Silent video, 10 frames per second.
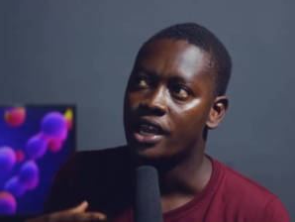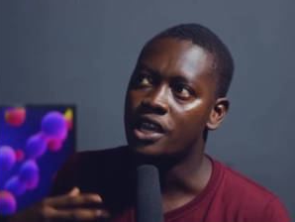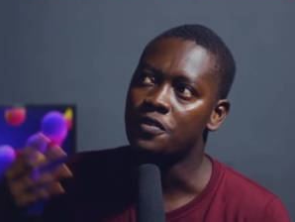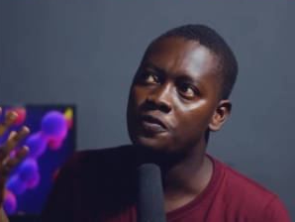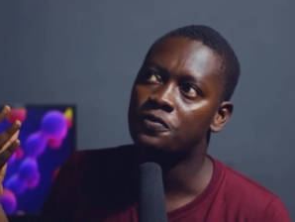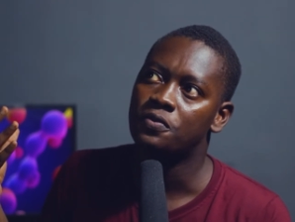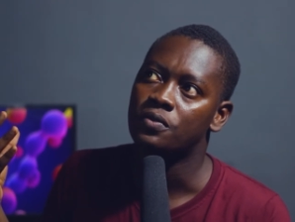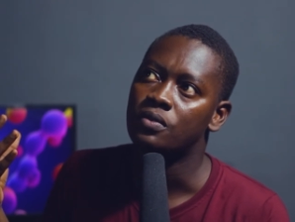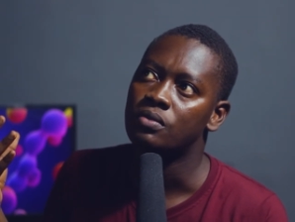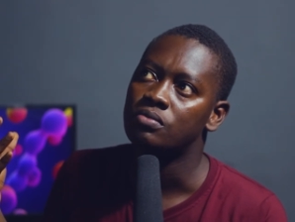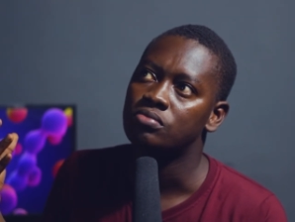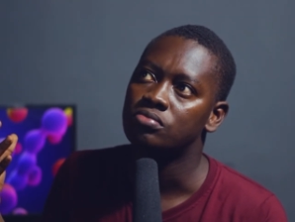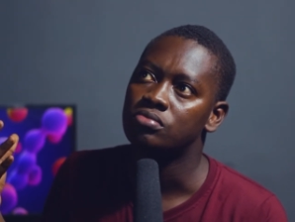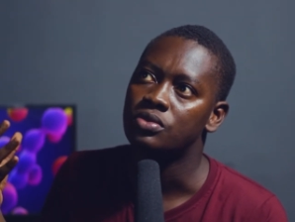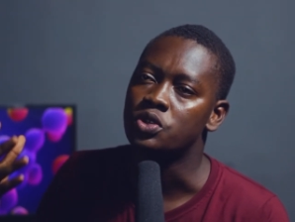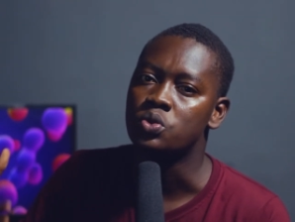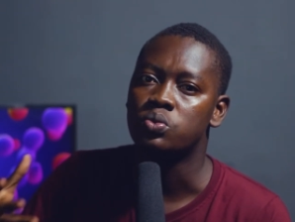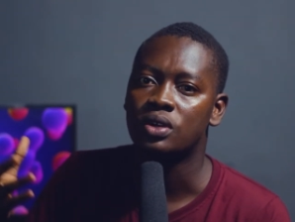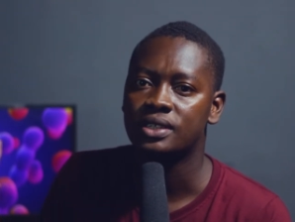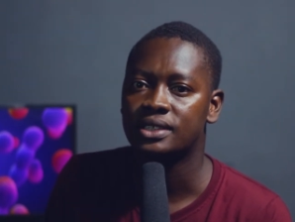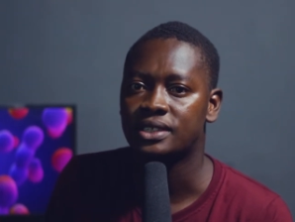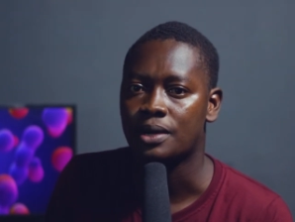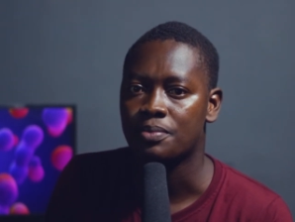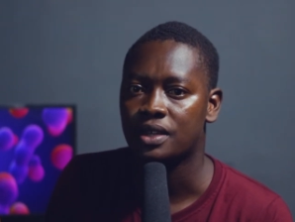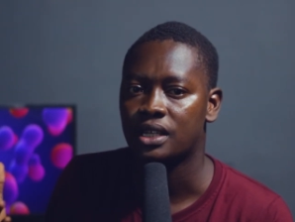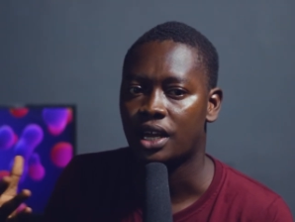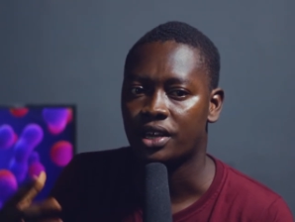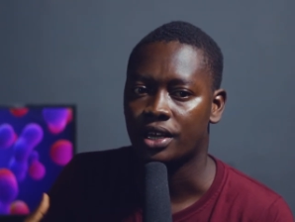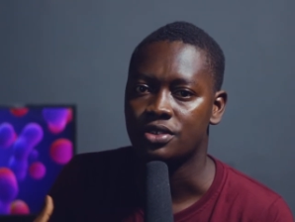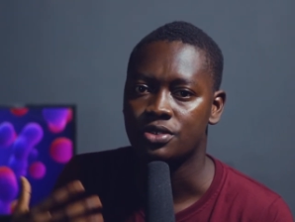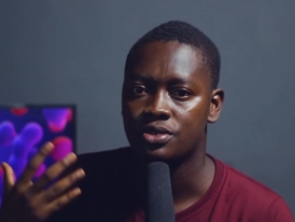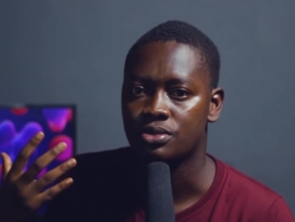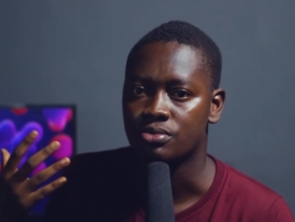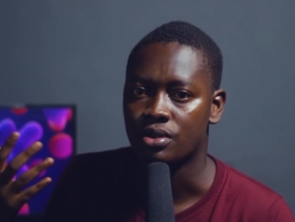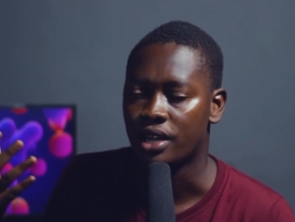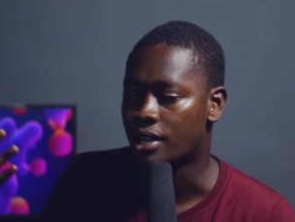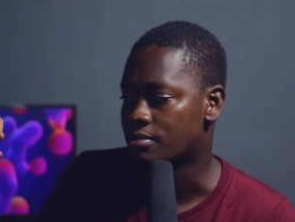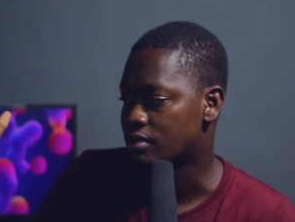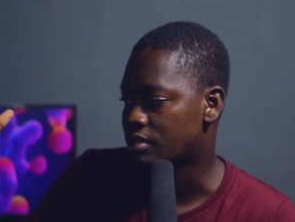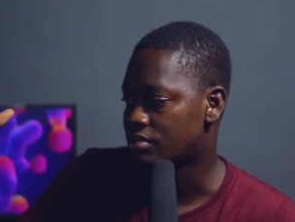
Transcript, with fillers: If you want something that you can use to um,